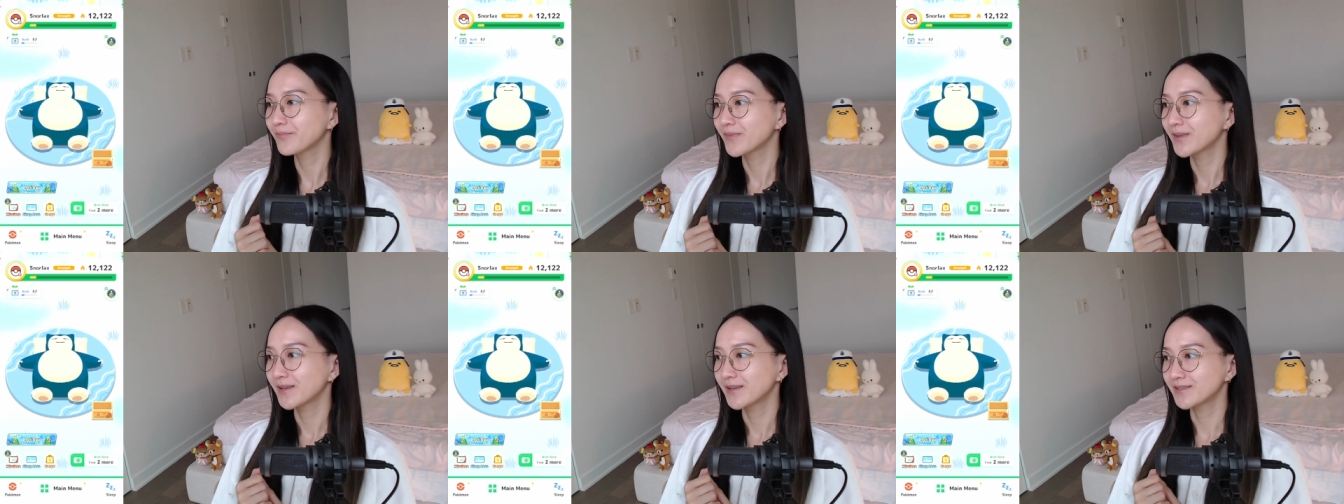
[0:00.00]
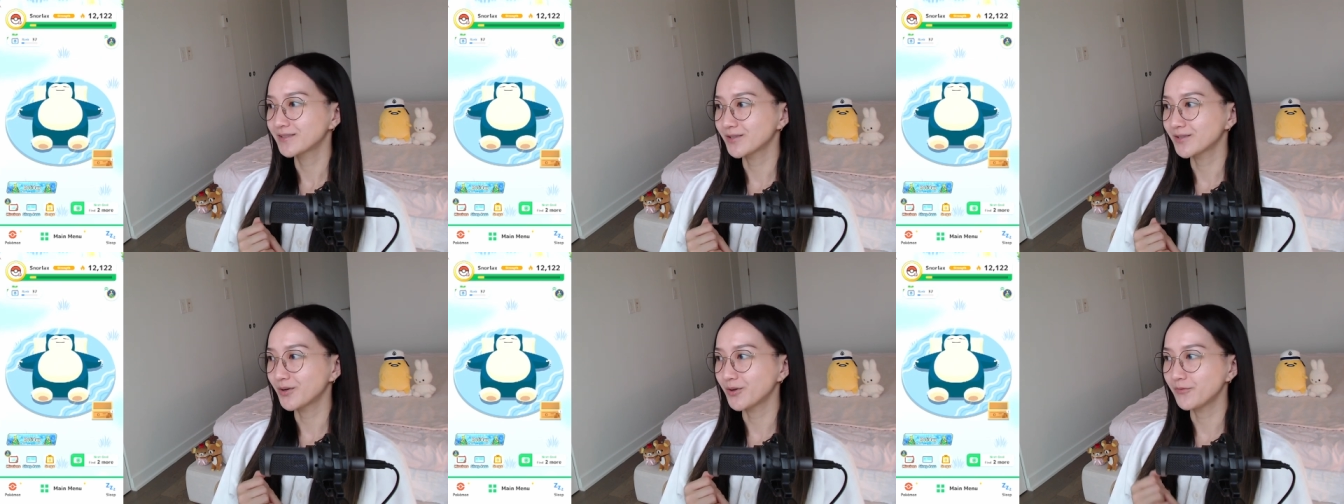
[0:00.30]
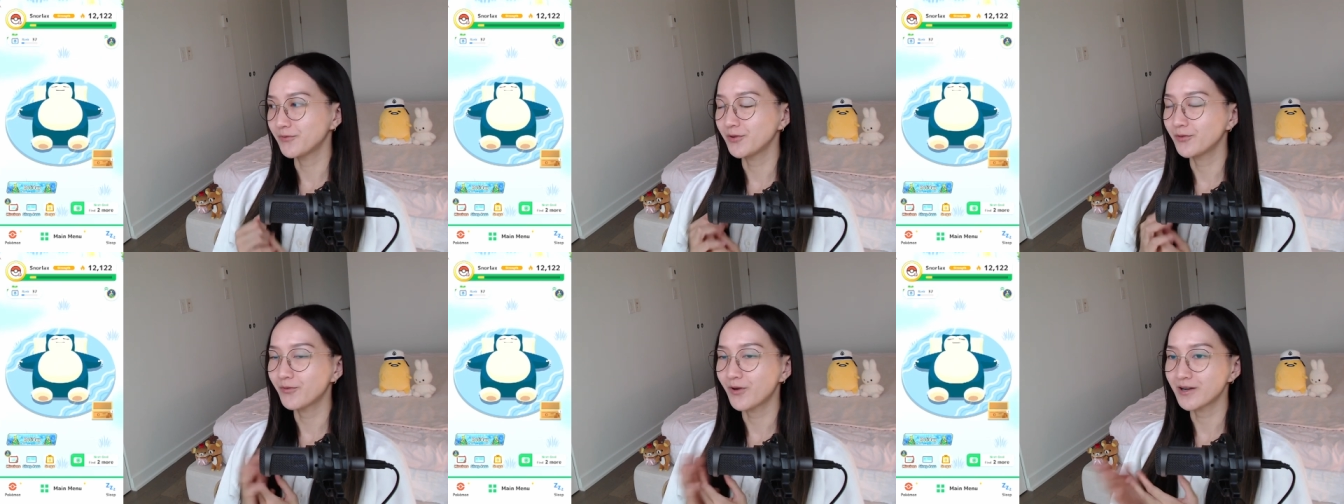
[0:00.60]
So if
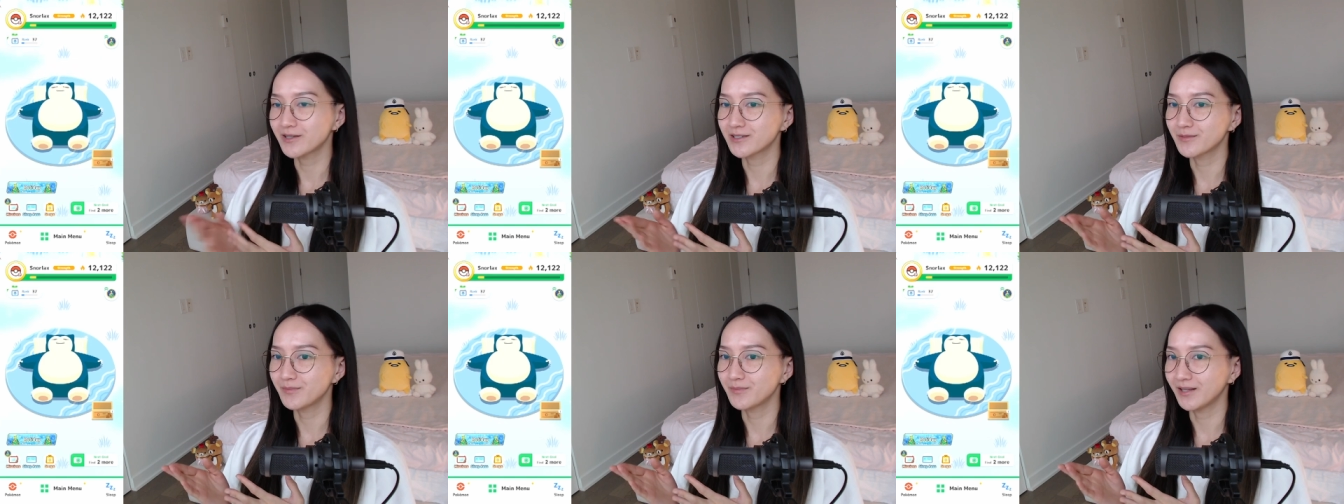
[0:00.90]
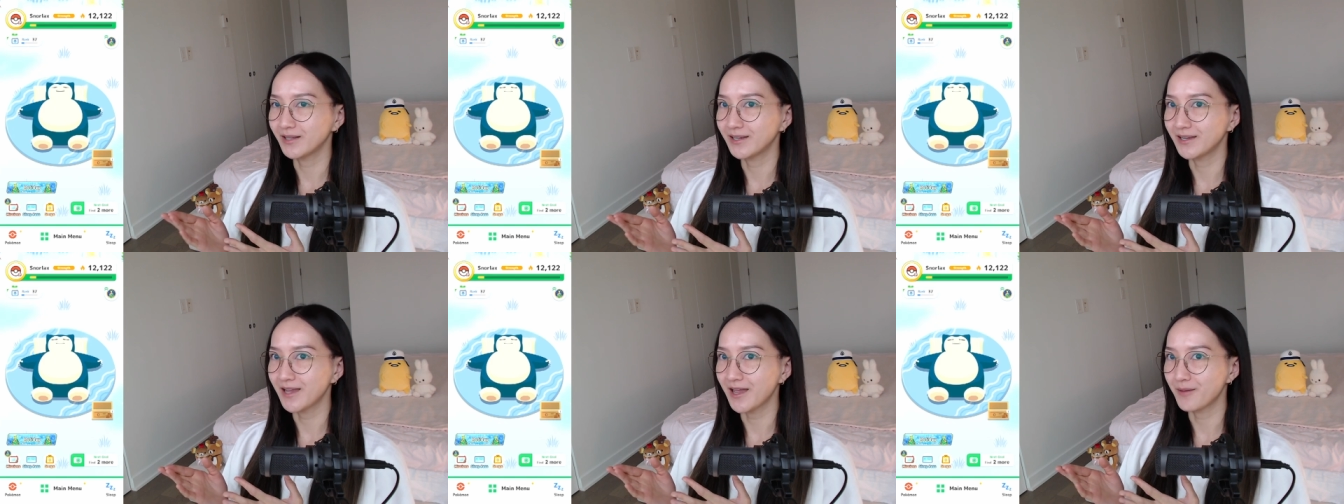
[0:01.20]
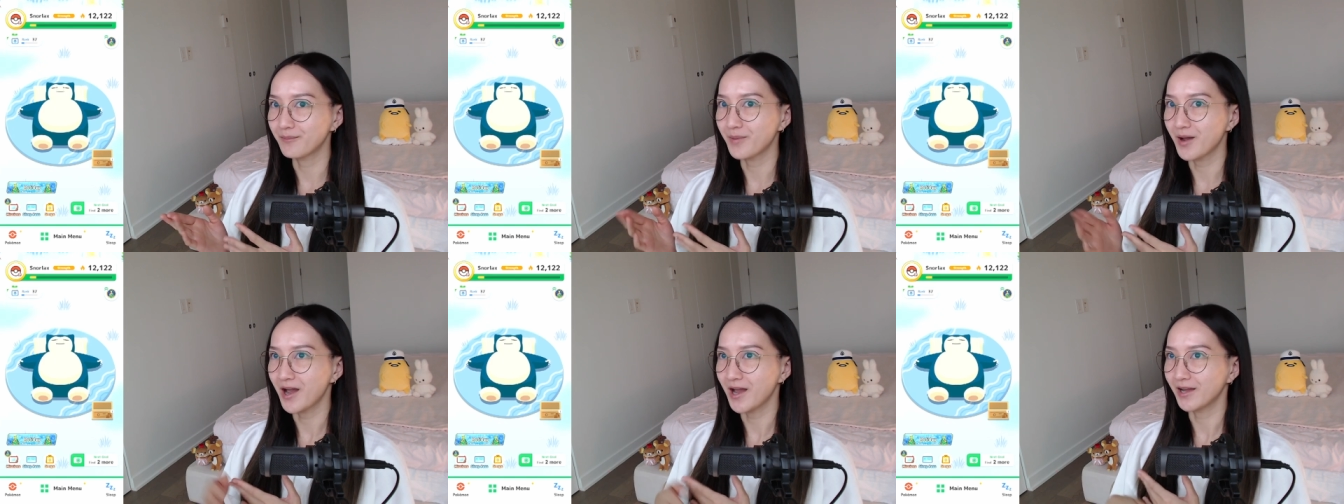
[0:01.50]
you've watched Bling
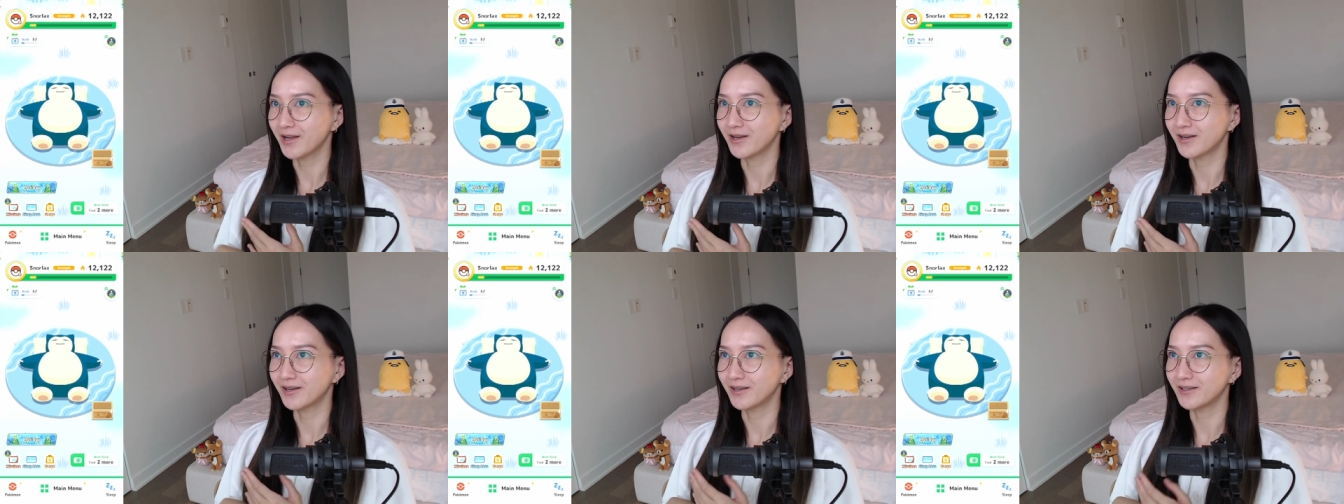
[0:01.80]
Empire,